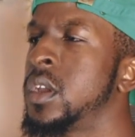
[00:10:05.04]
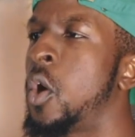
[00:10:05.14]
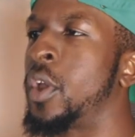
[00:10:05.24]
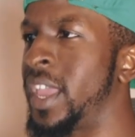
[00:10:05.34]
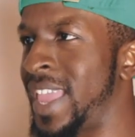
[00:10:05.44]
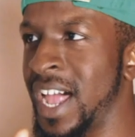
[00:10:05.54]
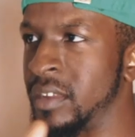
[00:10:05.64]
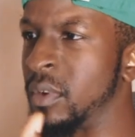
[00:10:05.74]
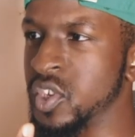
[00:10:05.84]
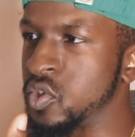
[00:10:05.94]
Okay,
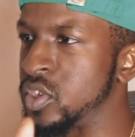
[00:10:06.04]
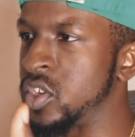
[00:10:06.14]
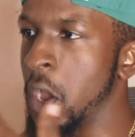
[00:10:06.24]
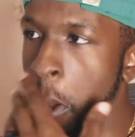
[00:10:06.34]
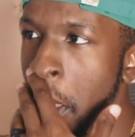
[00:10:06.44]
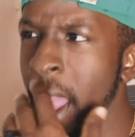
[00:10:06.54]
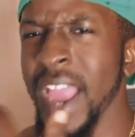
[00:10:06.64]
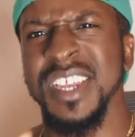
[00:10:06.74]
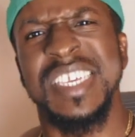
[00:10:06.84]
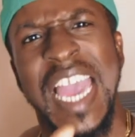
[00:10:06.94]
Kali Muscle, let's go.
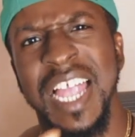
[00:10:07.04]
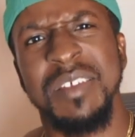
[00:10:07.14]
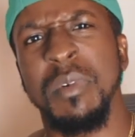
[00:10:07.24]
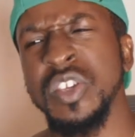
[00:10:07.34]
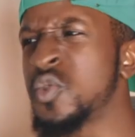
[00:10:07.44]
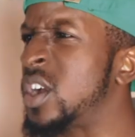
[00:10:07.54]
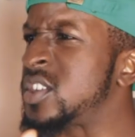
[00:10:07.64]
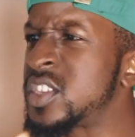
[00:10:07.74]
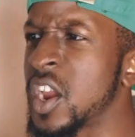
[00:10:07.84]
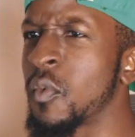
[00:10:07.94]
And is Kali Muscle on
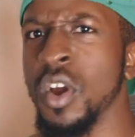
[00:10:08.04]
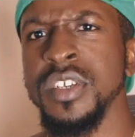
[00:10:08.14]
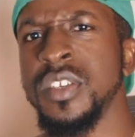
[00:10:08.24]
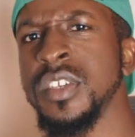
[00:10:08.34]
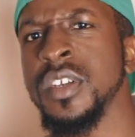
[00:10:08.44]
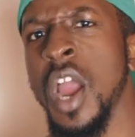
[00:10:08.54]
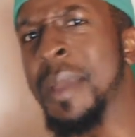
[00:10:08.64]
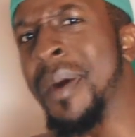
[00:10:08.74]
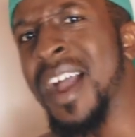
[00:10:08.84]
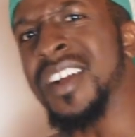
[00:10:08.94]
steroids?
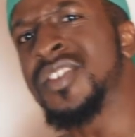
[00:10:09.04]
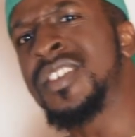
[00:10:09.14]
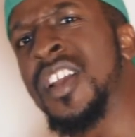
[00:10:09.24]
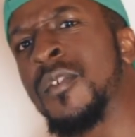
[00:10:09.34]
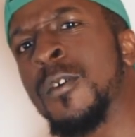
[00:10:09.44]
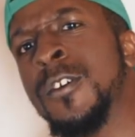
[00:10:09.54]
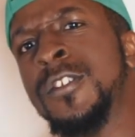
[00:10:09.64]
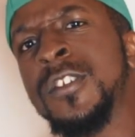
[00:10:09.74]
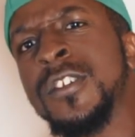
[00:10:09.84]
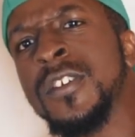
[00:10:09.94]
Am I on
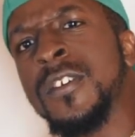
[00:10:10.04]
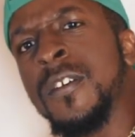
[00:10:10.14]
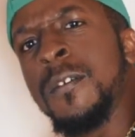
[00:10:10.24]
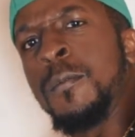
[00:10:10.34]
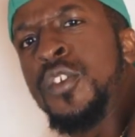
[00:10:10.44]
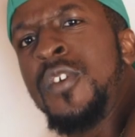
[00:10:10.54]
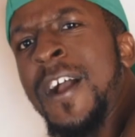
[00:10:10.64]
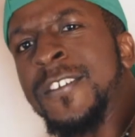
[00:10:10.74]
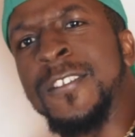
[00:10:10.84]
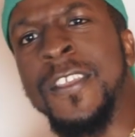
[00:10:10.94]
steroids? What do you
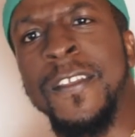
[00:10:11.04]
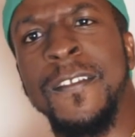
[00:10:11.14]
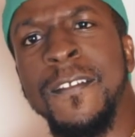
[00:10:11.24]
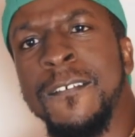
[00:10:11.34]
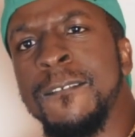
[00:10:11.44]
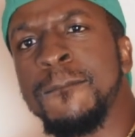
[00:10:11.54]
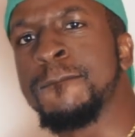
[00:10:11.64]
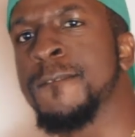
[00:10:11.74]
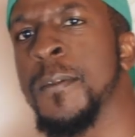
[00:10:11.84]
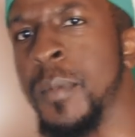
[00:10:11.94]
guys think?
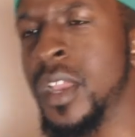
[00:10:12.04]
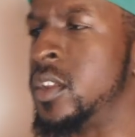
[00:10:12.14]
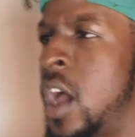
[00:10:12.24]
But